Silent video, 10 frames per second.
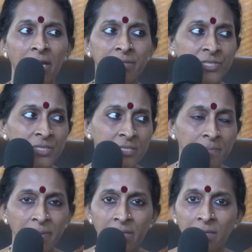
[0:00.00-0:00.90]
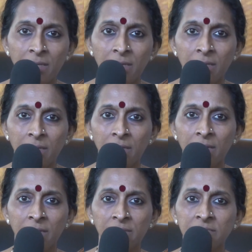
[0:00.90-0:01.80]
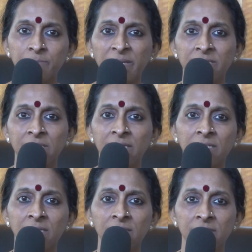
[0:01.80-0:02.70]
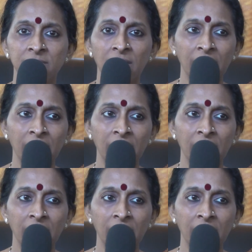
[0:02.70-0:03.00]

and just be in the space that he is.